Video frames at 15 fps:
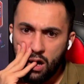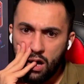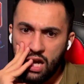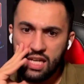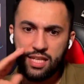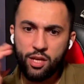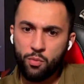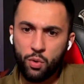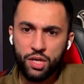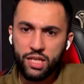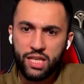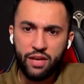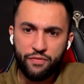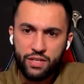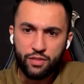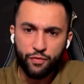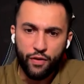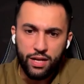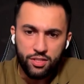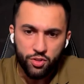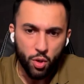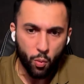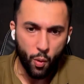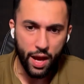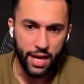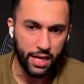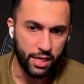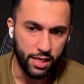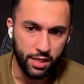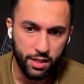He didn't want to give his friends
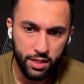away.